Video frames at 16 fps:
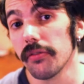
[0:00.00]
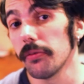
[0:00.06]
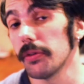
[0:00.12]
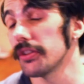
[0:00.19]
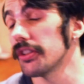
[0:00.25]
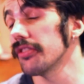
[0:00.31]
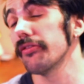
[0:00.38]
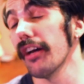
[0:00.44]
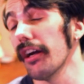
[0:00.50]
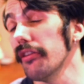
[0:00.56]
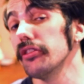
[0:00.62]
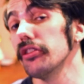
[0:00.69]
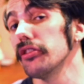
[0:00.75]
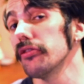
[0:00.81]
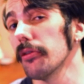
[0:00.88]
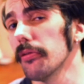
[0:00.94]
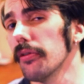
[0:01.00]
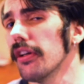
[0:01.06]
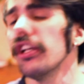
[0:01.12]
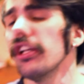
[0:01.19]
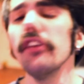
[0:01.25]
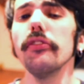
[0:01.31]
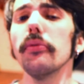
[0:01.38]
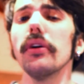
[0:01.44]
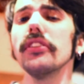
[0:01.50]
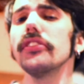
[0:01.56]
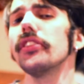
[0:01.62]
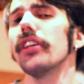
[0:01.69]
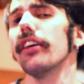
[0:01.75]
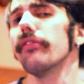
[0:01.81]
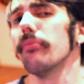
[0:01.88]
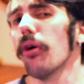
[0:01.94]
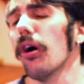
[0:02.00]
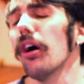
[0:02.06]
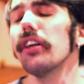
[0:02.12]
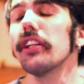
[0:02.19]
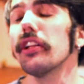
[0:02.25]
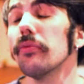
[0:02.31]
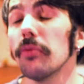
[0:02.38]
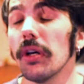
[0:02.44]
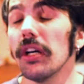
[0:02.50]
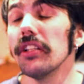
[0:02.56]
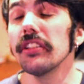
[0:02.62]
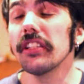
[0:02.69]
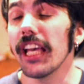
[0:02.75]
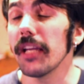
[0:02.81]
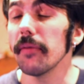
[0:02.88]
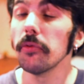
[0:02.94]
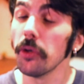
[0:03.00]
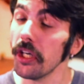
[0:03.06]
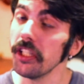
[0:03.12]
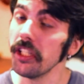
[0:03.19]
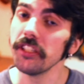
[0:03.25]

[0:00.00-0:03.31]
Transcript: which is very useful if you want to have more than one game running